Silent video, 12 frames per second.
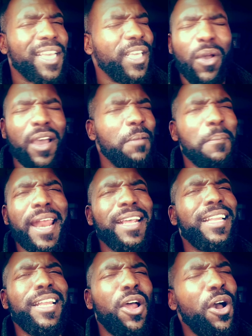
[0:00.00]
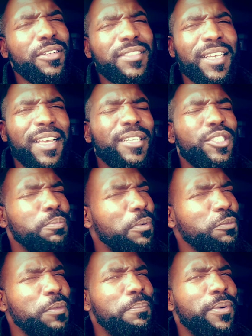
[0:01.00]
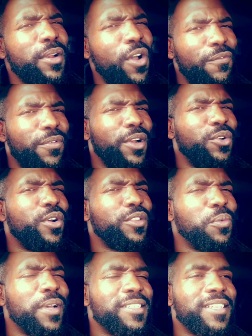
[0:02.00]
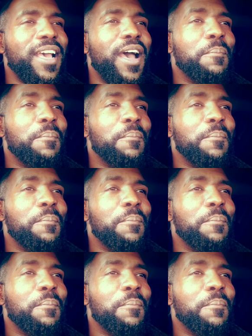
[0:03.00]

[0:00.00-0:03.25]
You automatically lost. You're supposed to be putting on for the Northwest.